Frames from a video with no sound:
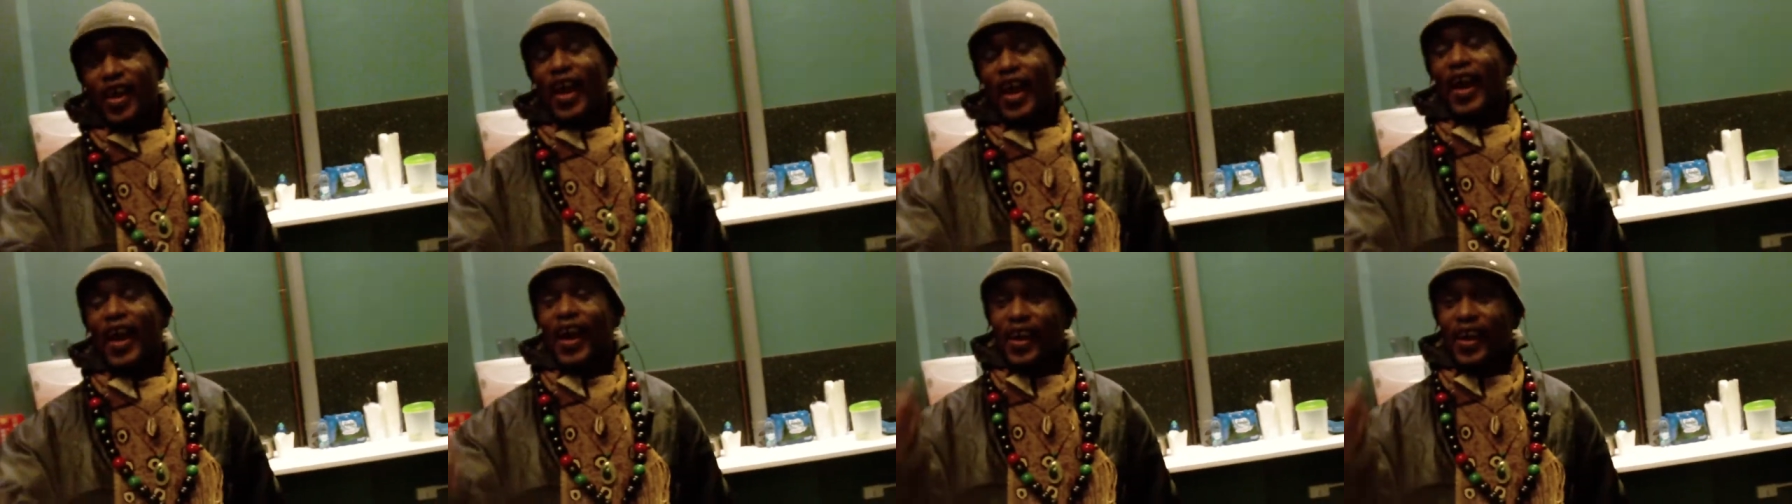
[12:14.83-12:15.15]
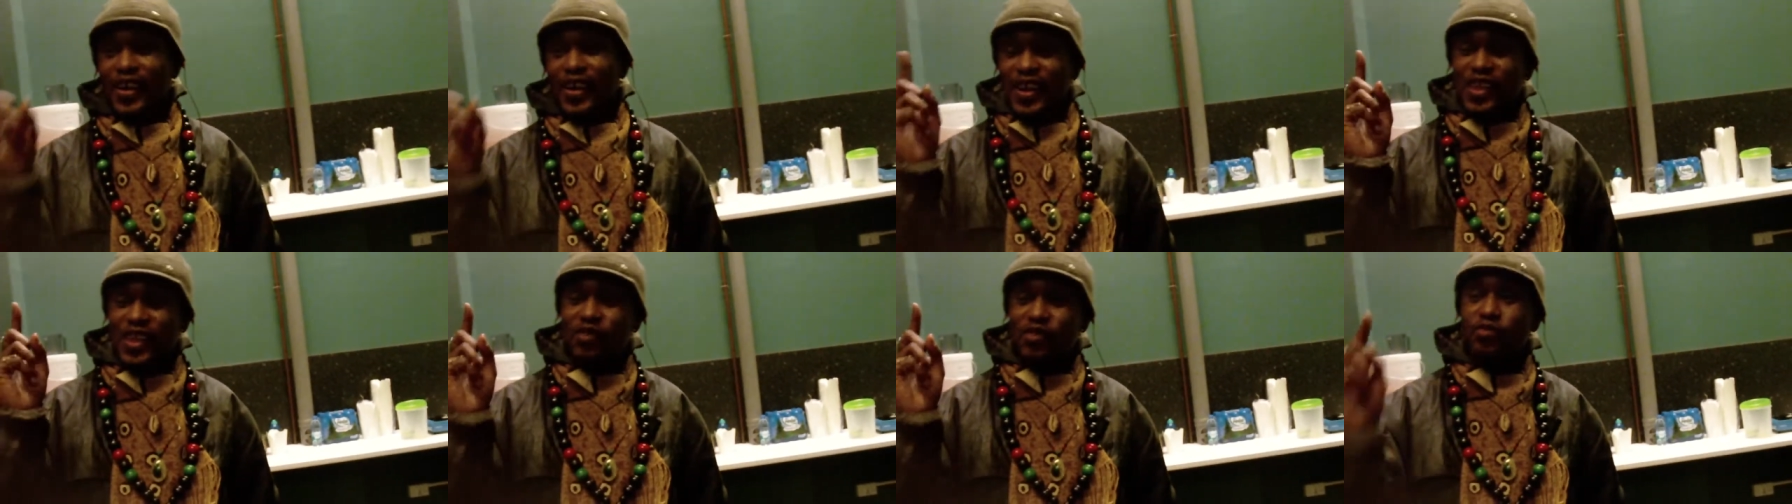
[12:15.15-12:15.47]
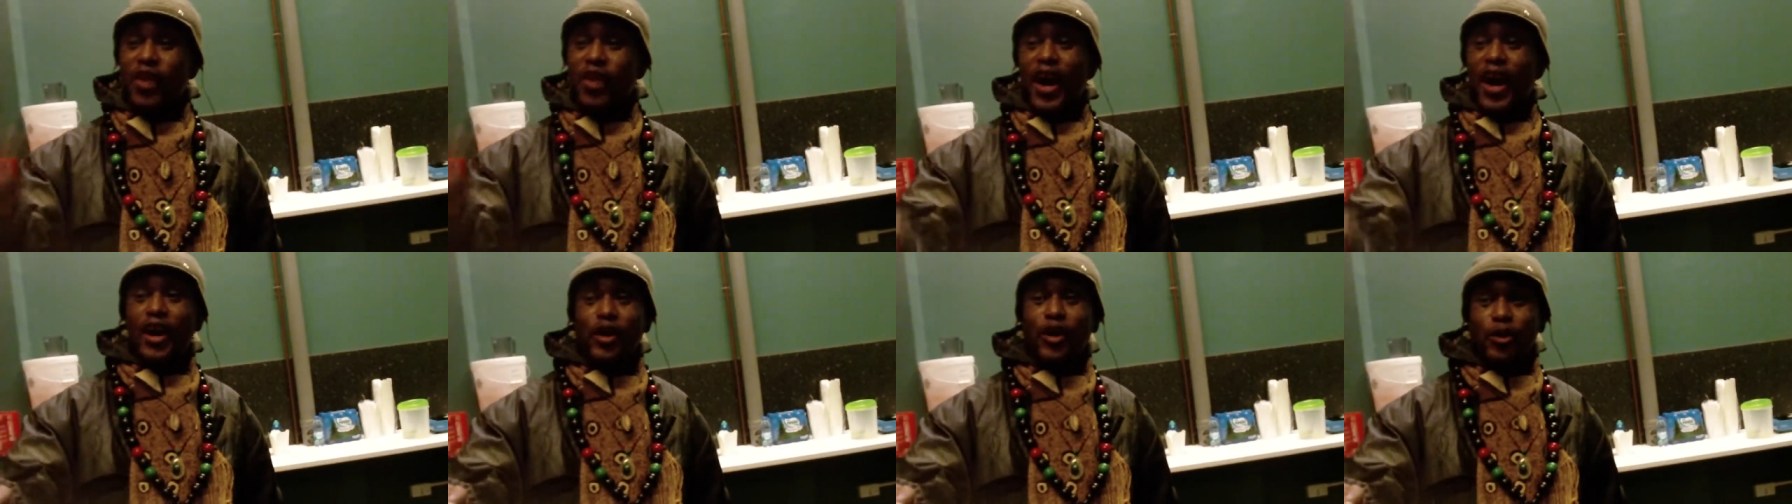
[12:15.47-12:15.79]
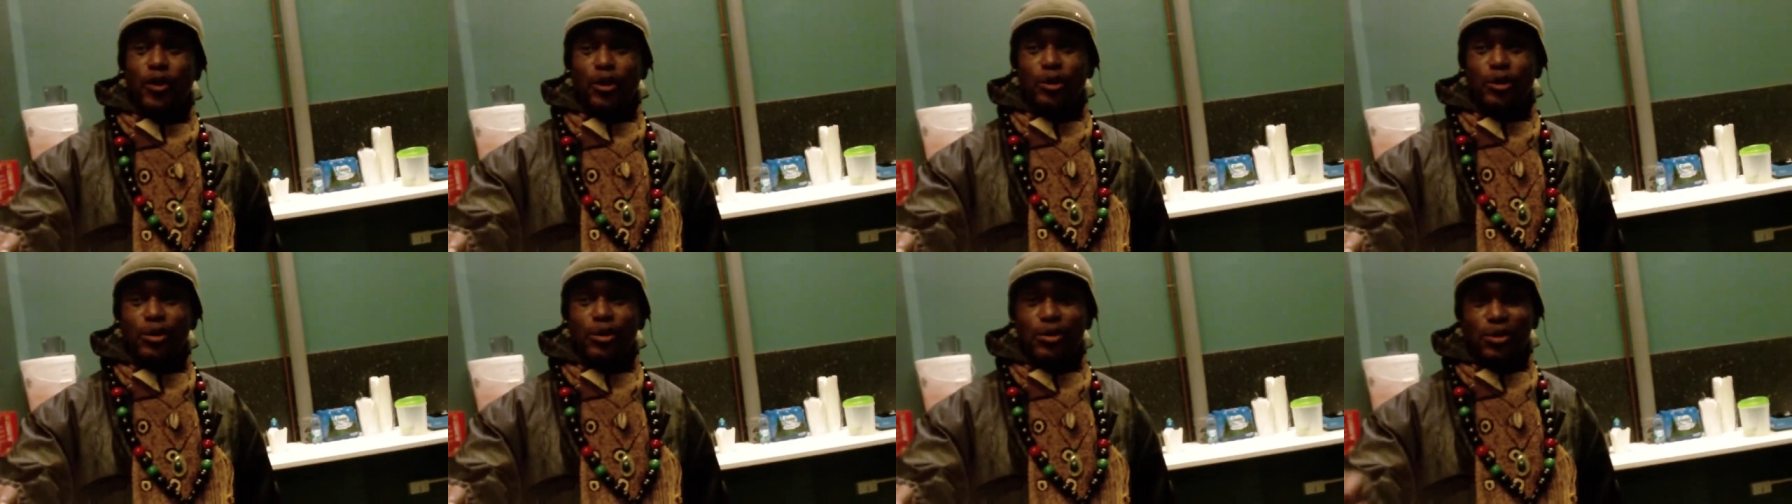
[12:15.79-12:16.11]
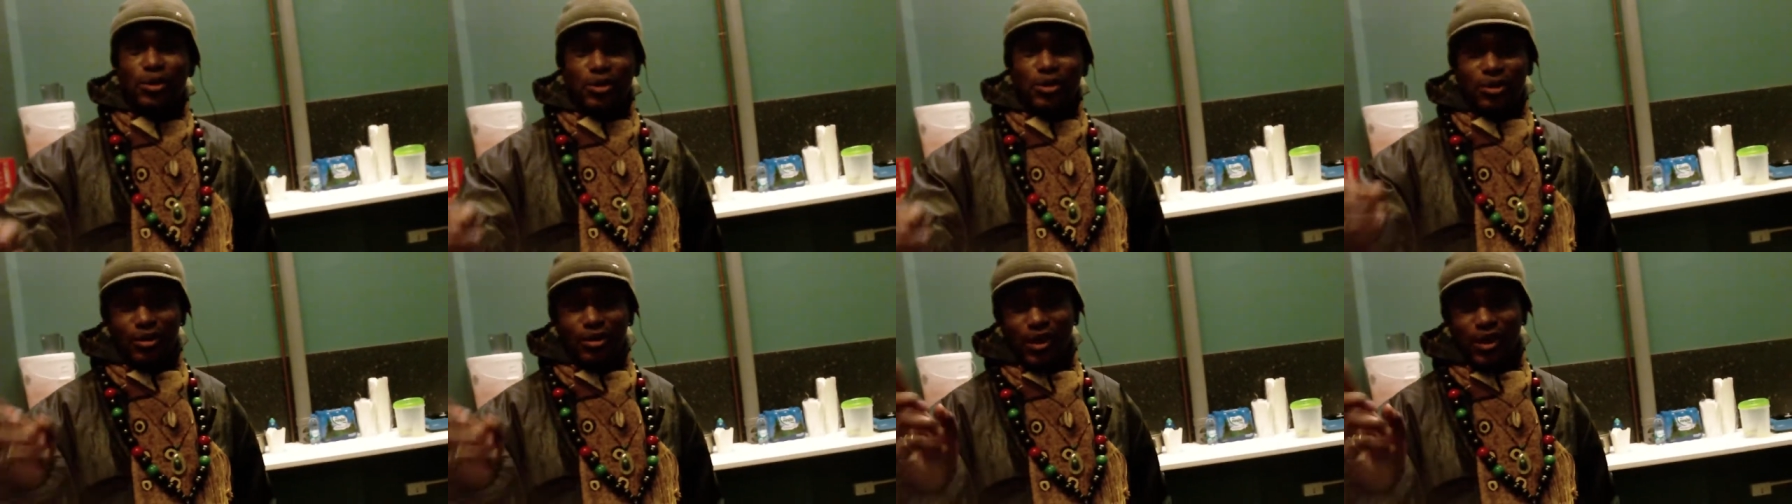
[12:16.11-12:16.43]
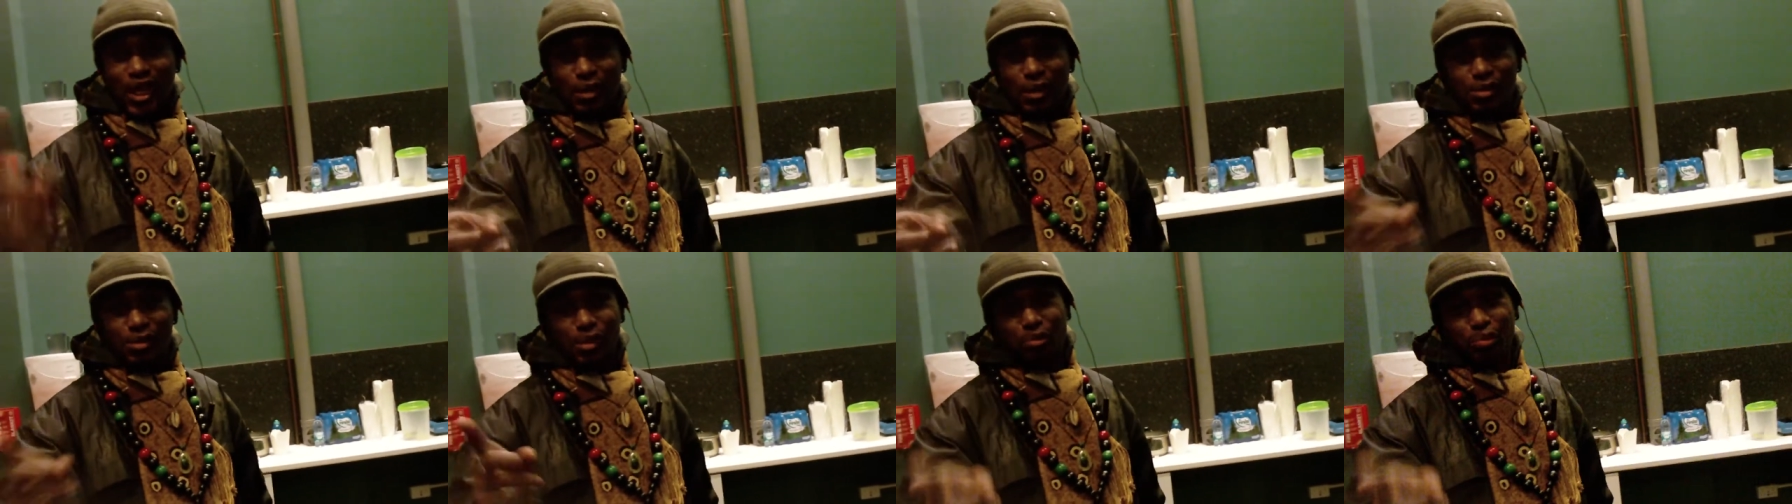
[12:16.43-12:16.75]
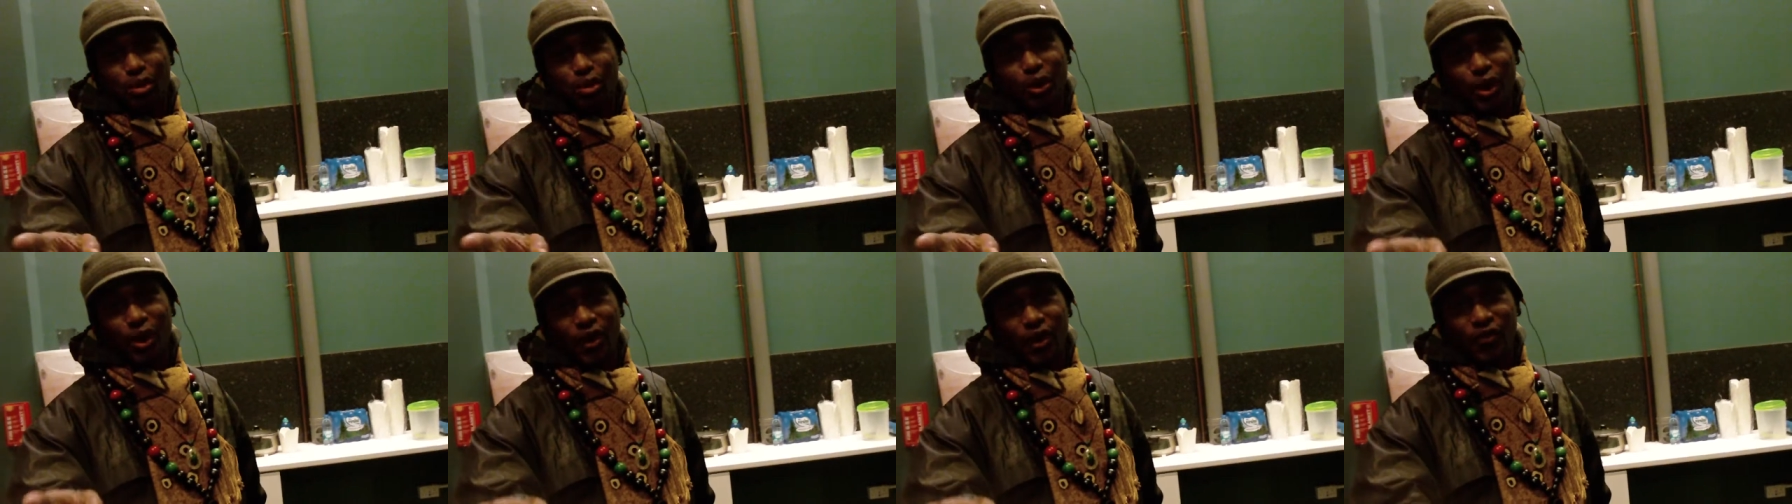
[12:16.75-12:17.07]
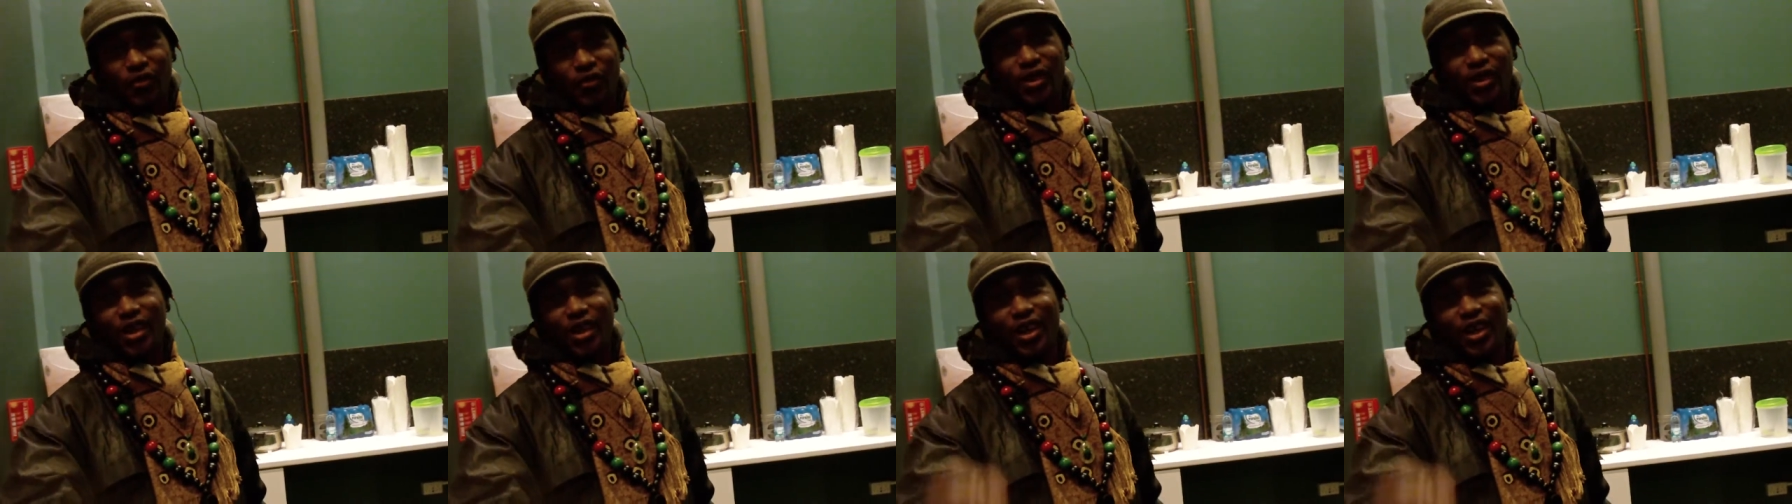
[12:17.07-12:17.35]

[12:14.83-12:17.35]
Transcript: and it's vital keep supporting